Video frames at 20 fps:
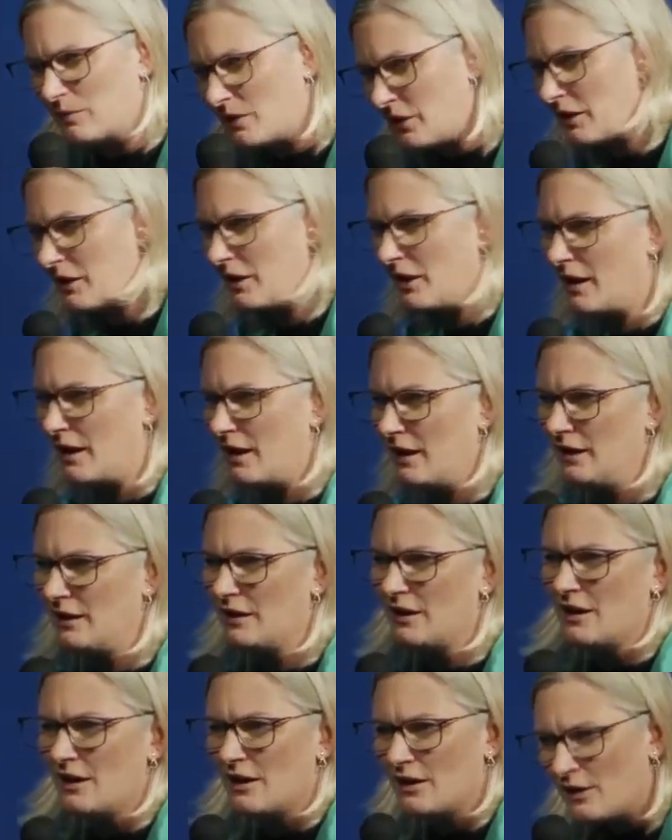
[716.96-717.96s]
but okay.
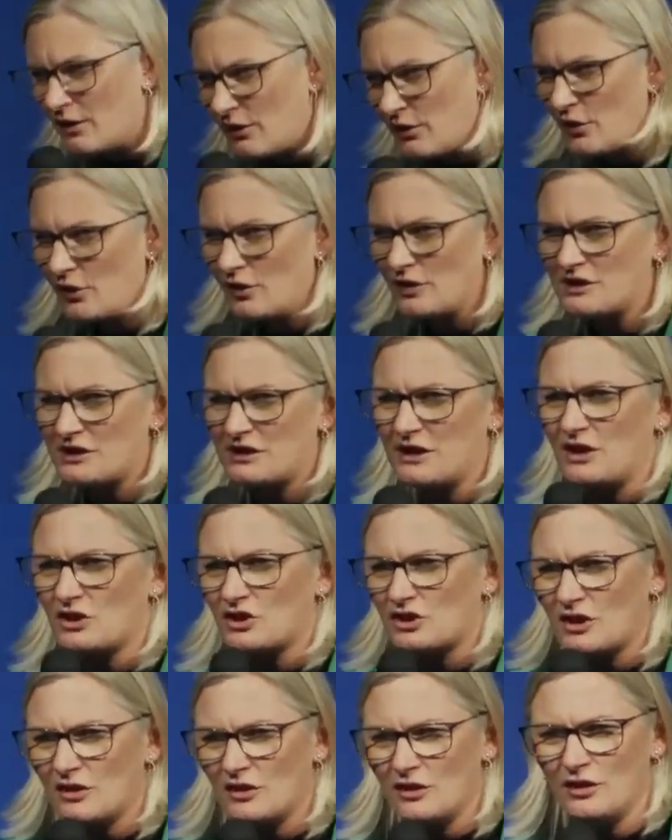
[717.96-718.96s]
Third
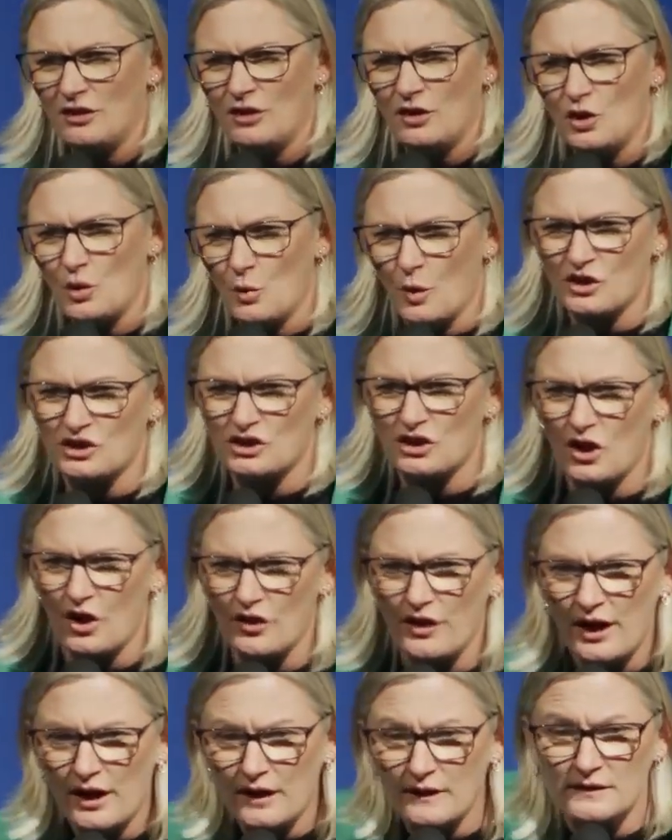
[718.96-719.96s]
session, who wants to go
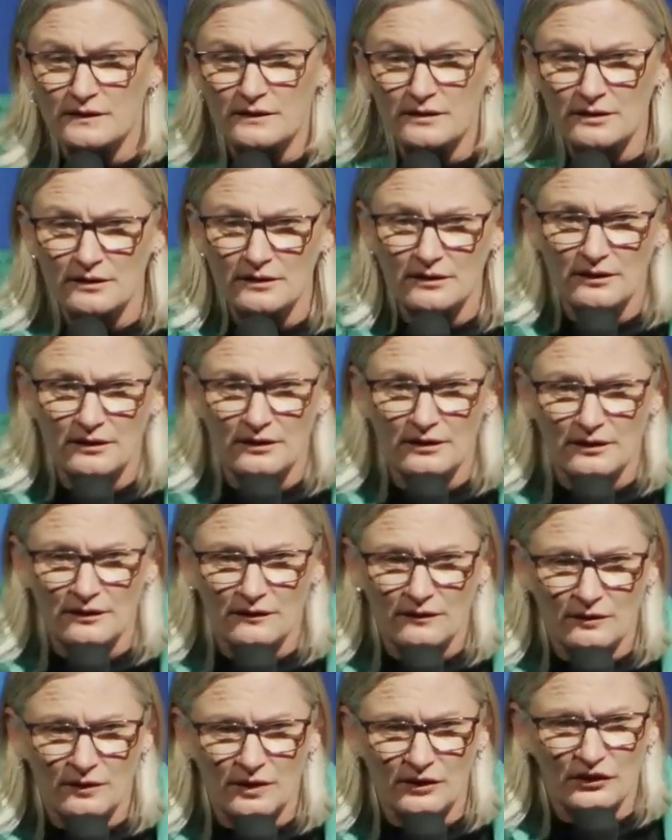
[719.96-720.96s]
next?
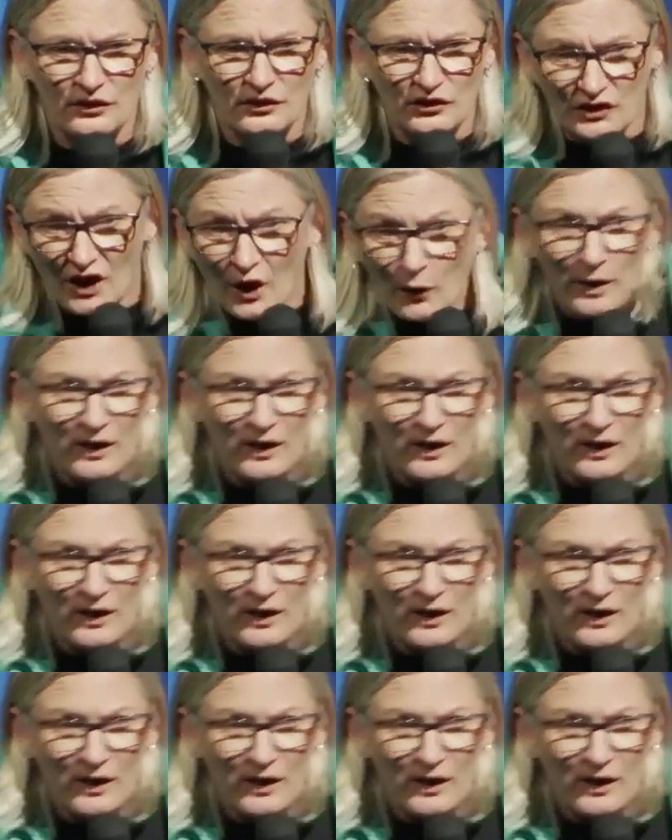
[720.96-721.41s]
Wasn't so